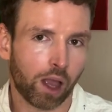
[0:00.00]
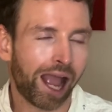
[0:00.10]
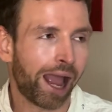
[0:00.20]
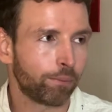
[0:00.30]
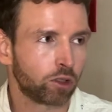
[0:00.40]

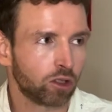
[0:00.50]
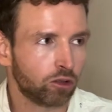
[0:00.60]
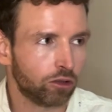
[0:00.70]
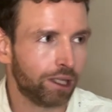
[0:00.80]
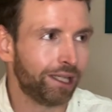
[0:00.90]

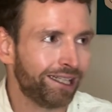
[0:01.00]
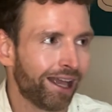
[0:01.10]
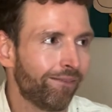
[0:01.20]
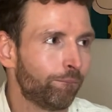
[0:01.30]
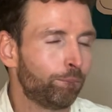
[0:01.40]
Absolutely
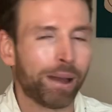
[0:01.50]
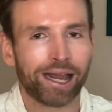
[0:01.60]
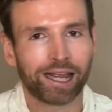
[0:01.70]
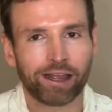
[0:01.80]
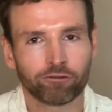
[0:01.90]

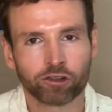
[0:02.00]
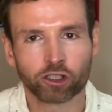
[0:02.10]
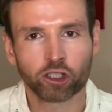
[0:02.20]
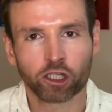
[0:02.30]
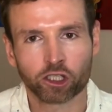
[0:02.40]
bang
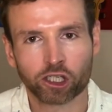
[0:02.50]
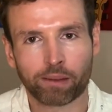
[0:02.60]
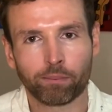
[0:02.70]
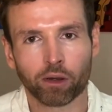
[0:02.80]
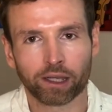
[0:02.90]
average,
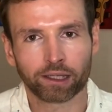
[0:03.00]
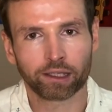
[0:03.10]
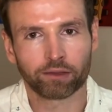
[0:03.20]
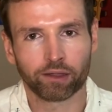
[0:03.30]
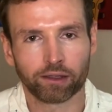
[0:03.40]
shambolic,
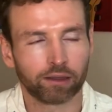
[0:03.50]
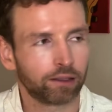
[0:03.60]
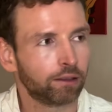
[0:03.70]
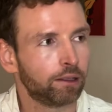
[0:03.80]
if anything,